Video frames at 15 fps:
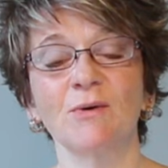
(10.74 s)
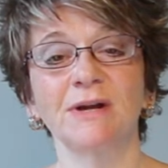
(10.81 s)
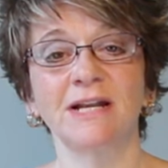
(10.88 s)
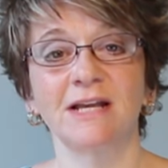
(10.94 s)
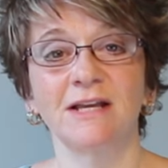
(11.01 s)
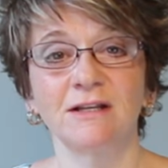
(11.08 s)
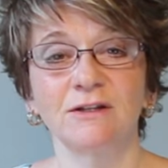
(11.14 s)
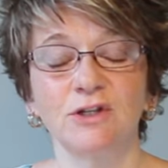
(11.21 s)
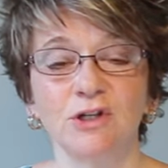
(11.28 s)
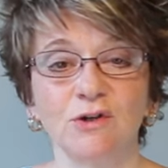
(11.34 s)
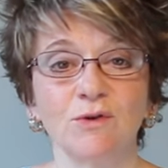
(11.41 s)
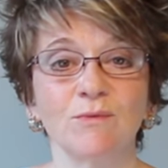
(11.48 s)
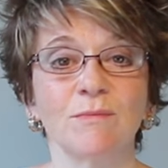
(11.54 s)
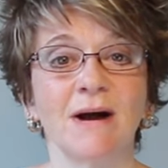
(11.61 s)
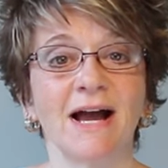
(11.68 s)
going
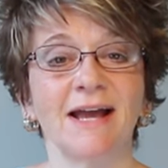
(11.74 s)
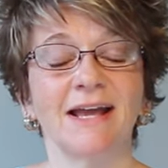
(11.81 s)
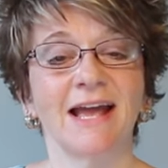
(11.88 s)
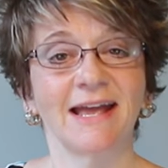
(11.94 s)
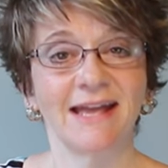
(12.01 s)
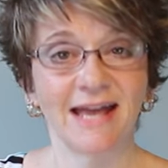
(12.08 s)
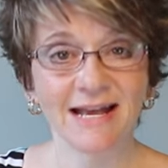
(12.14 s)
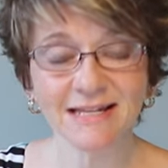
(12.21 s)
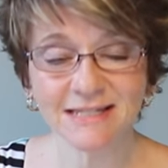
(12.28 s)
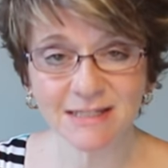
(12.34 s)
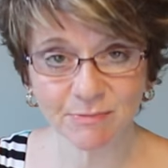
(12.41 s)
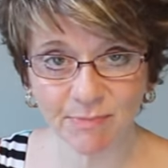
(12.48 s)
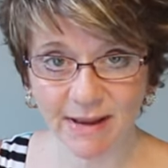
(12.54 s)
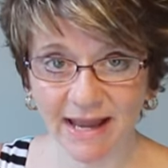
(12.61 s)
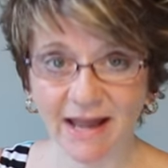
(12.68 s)
into my
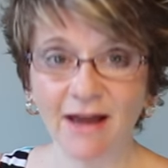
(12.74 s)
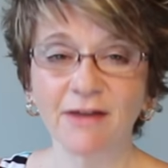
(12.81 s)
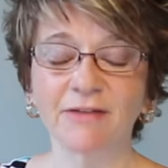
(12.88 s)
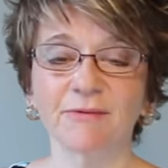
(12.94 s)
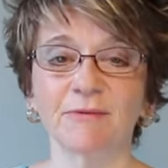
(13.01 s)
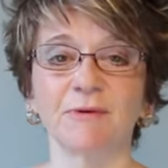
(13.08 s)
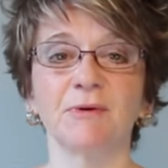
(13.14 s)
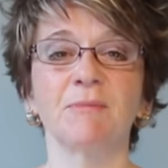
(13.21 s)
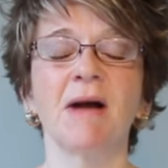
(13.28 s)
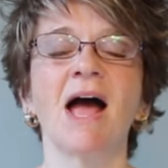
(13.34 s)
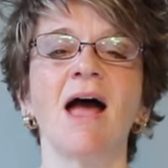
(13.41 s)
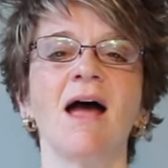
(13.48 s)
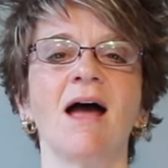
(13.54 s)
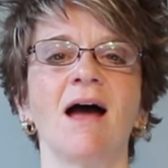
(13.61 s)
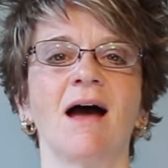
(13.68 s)
guest bathroom,
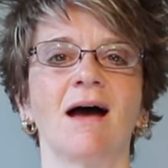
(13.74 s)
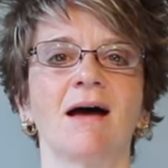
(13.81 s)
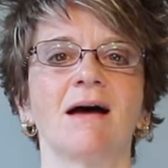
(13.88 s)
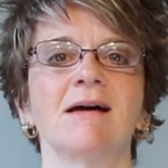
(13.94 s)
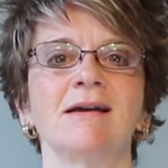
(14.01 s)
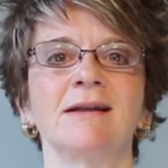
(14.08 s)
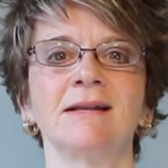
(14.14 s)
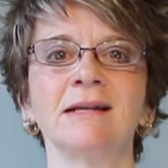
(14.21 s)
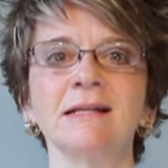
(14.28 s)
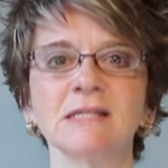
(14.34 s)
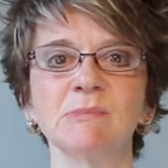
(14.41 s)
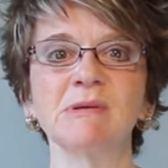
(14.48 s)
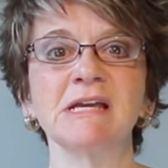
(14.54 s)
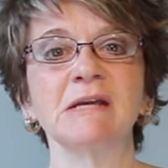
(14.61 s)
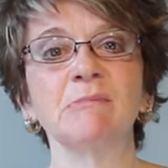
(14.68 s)
and it is
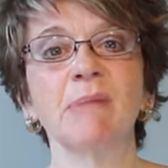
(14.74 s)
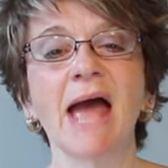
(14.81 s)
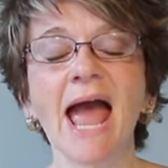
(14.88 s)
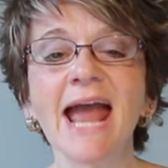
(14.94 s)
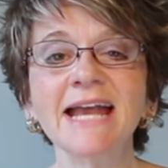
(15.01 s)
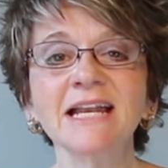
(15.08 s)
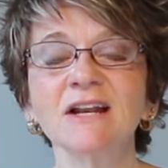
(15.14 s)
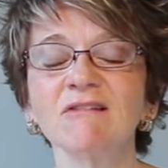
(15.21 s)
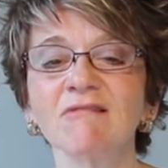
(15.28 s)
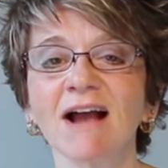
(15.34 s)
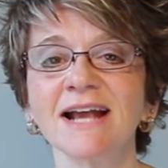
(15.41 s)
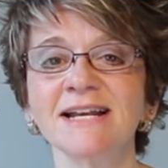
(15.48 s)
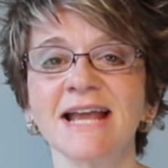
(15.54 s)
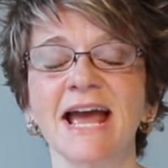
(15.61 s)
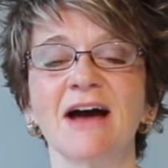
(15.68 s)
being painted
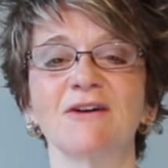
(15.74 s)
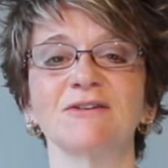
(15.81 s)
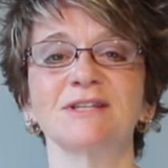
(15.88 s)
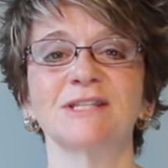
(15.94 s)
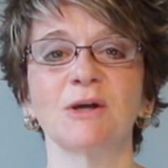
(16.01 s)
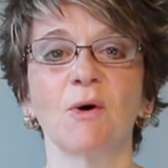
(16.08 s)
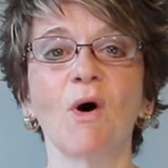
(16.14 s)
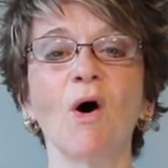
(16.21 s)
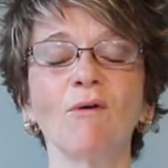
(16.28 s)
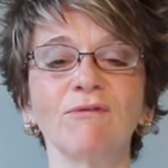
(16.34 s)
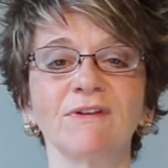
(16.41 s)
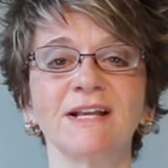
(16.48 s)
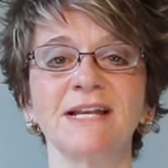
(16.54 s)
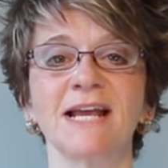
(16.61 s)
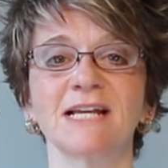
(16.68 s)
right now. So
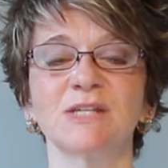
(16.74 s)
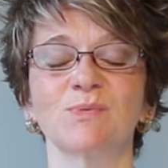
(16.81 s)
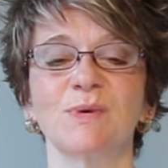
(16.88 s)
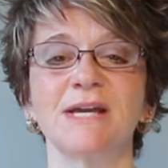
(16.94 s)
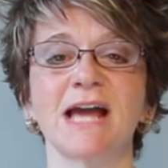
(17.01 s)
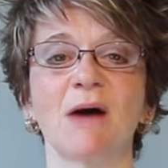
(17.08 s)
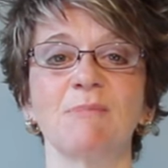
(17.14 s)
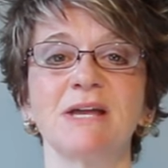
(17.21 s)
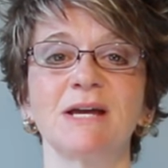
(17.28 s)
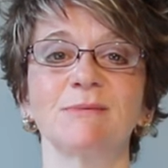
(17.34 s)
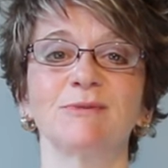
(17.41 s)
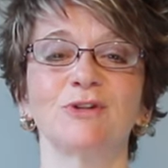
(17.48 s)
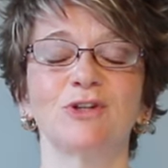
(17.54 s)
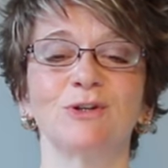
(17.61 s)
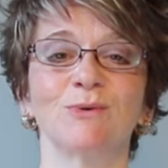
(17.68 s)
hopefully next week I'll be
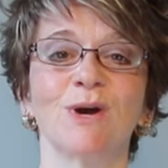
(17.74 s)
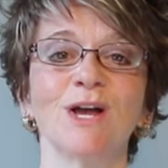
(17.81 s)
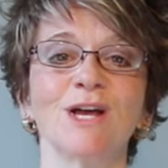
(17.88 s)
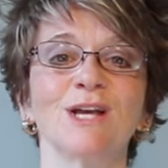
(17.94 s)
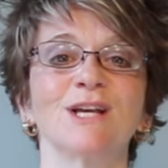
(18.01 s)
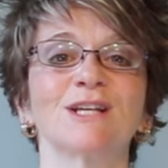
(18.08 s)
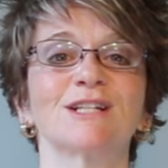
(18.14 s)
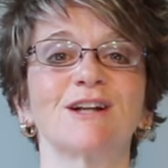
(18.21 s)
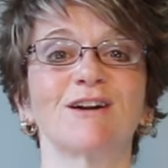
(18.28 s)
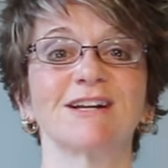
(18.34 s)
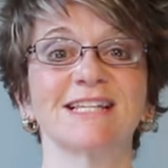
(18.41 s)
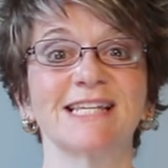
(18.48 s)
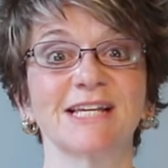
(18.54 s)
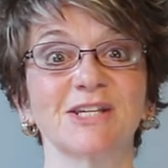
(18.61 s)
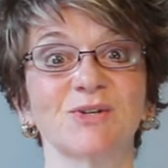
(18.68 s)
able to start
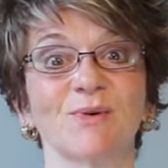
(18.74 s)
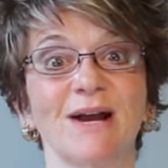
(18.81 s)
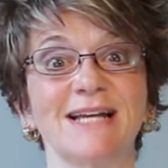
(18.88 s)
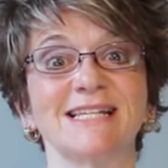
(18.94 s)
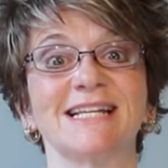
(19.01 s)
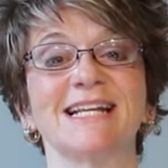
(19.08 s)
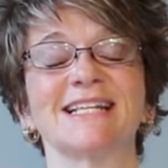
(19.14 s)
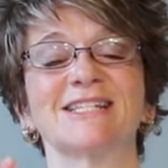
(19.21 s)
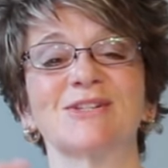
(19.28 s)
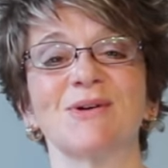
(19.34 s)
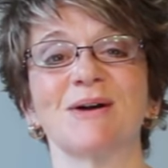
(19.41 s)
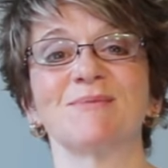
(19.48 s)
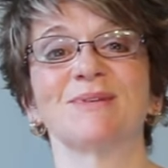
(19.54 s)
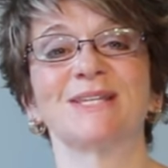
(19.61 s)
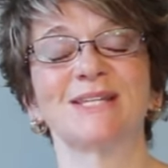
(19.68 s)
accessorizing it. So
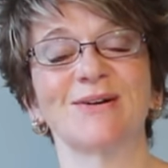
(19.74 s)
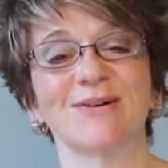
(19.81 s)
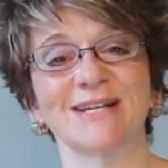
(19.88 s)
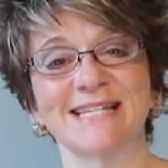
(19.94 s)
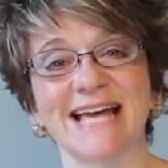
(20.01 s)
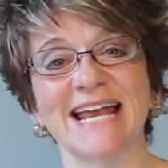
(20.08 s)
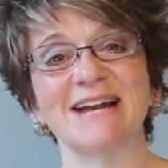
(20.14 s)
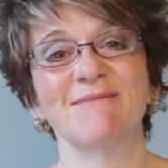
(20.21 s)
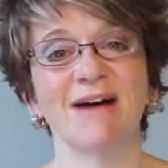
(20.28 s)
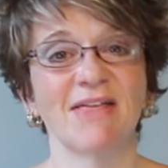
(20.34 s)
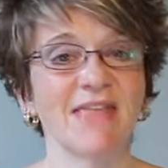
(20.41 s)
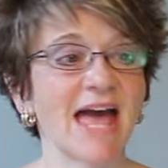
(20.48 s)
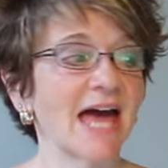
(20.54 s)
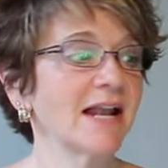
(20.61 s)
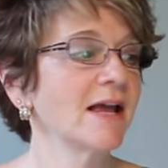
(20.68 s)
I'm so excited
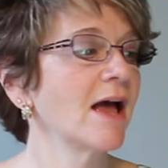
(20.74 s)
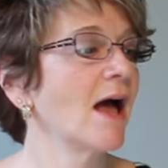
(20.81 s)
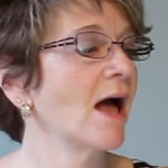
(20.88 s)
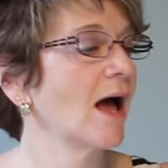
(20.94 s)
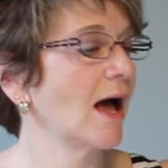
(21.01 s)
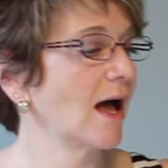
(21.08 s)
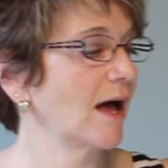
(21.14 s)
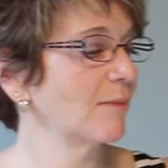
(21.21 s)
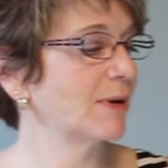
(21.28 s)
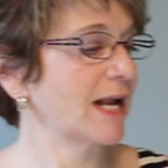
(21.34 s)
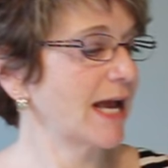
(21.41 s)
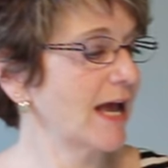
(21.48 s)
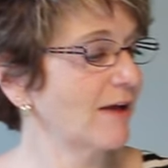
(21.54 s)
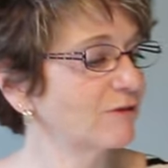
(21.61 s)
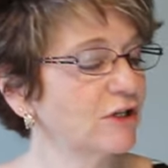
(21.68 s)
about that. But I
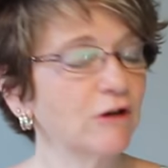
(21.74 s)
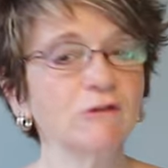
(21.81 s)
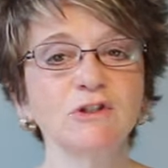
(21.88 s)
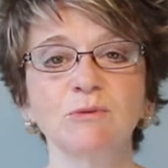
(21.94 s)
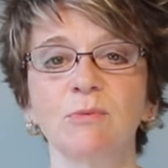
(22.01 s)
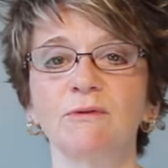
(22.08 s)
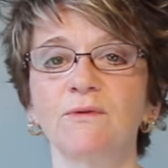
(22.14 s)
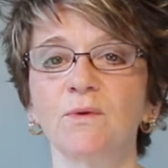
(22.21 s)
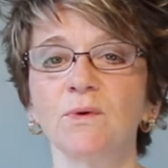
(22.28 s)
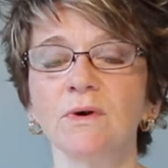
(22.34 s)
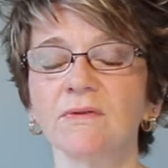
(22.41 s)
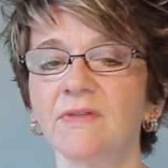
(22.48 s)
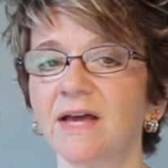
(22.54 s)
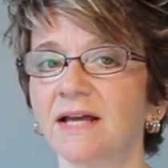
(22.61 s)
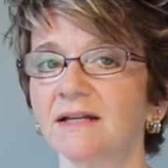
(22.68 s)
have told you
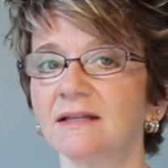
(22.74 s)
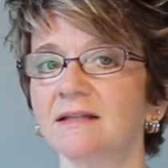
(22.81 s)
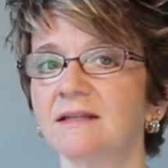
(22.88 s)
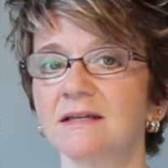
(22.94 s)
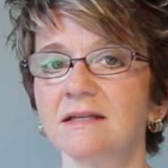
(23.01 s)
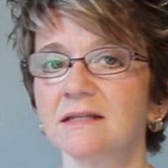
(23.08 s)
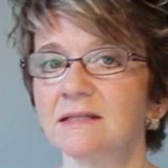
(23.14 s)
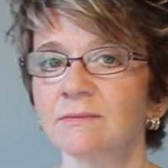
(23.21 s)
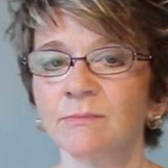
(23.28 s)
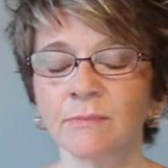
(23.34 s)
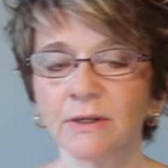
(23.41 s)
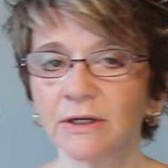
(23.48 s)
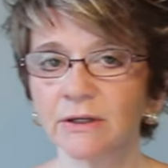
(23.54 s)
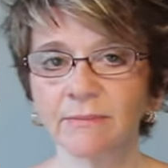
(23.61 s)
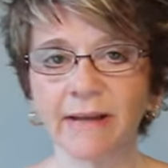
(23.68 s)
before that this
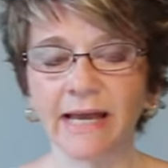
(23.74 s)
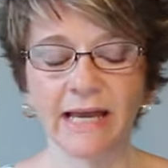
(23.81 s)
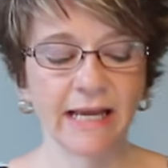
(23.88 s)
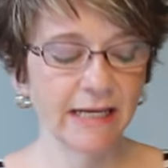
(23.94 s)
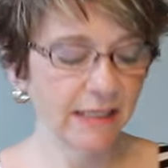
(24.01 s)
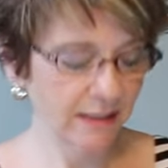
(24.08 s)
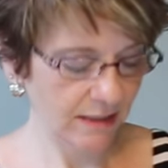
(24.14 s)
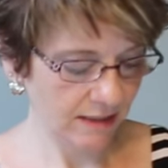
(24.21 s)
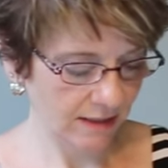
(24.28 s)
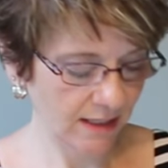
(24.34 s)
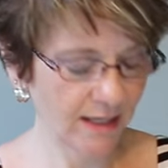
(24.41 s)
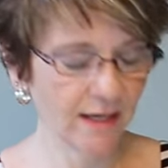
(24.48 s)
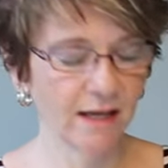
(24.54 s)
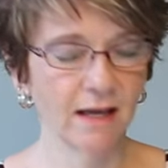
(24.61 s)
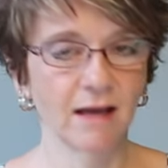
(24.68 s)
mermaid,
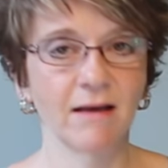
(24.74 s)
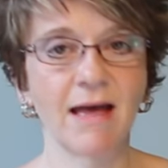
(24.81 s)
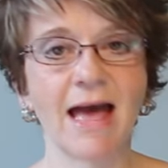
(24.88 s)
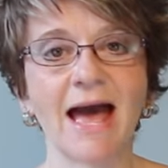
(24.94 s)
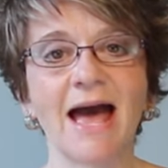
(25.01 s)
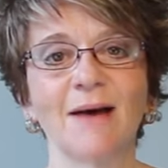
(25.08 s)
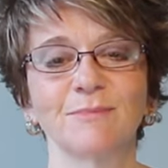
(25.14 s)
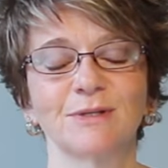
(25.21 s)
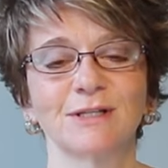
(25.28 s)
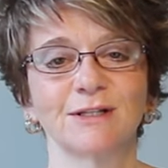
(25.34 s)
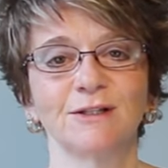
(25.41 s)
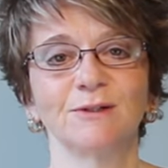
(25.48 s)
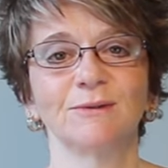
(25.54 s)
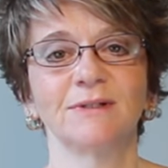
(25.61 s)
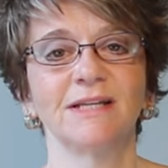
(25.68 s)

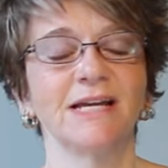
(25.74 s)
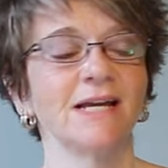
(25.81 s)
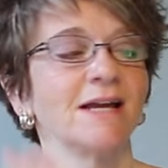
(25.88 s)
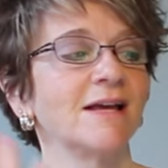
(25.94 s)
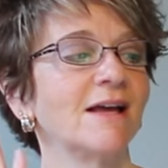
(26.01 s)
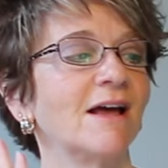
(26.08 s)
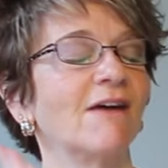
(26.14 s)
absolutely